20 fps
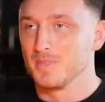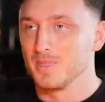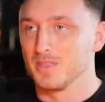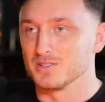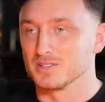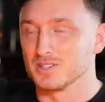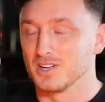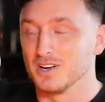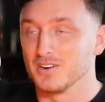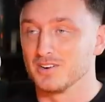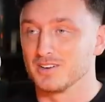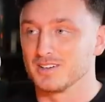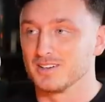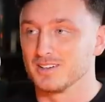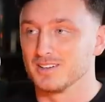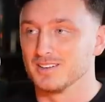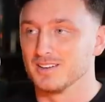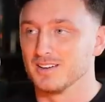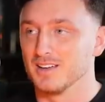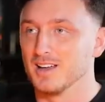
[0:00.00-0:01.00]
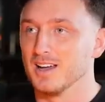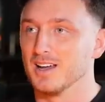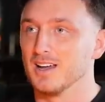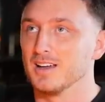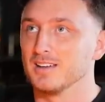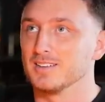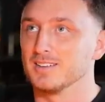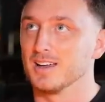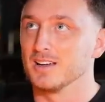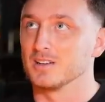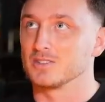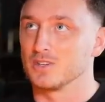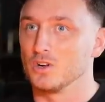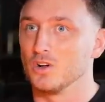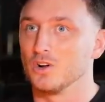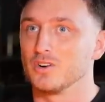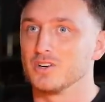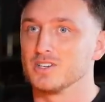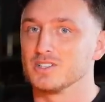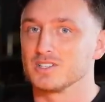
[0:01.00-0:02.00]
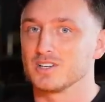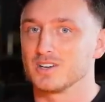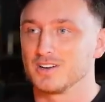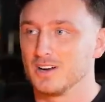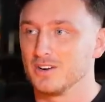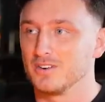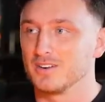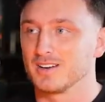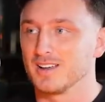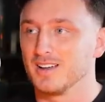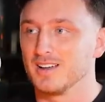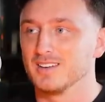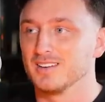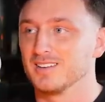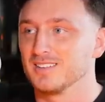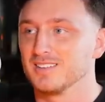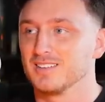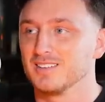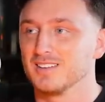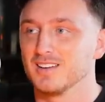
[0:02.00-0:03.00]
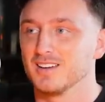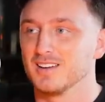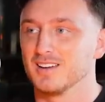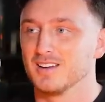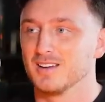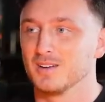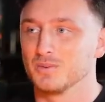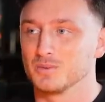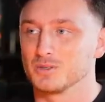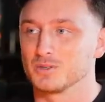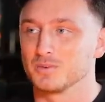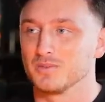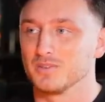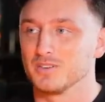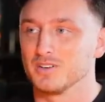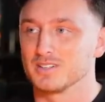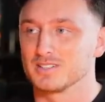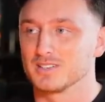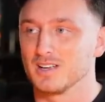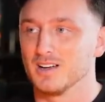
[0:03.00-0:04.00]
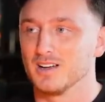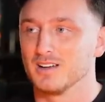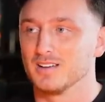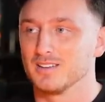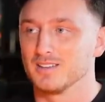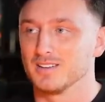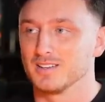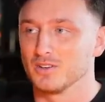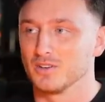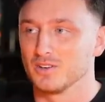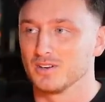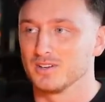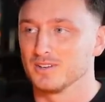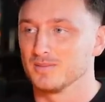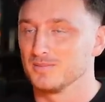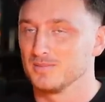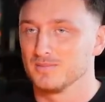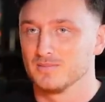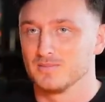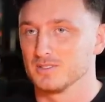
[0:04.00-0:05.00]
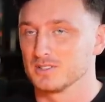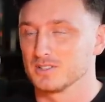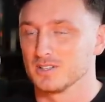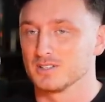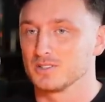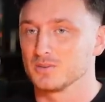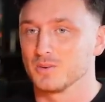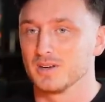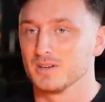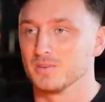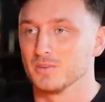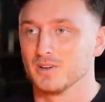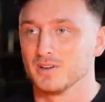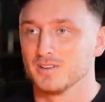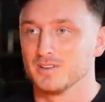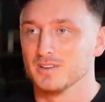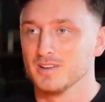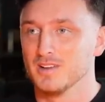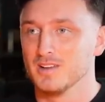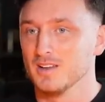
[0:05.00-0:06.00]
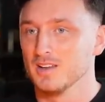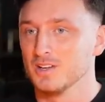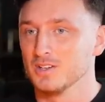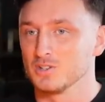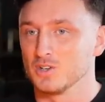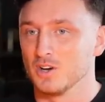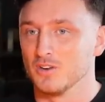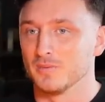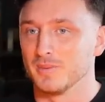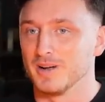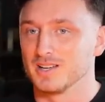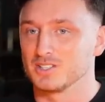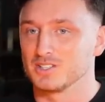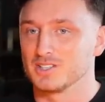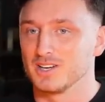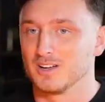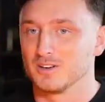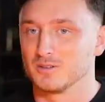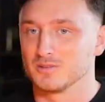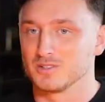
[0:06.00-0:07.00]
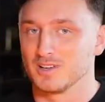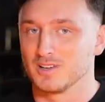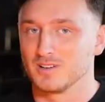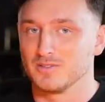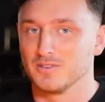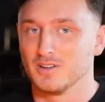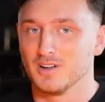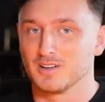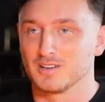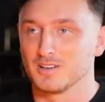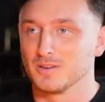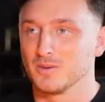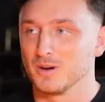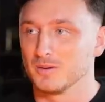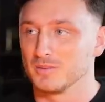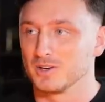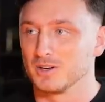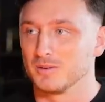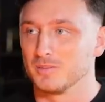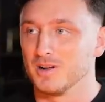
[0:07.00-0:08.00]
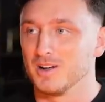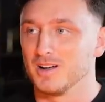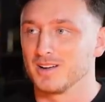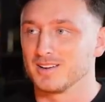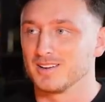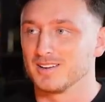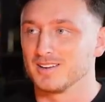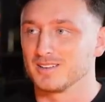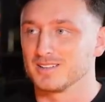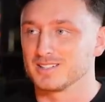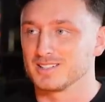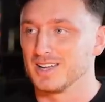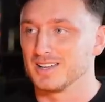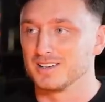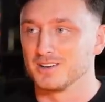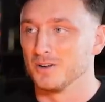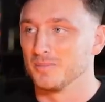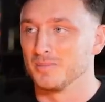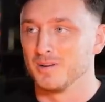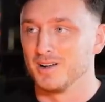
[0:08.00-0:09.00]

It was a Huracan. Uh, yeah, it was an orange Huracan. Yeah, uh, which was my first car, and then got it. I was like twenty one drove back to and Was like, fuck, where am I going to park it? Because I had no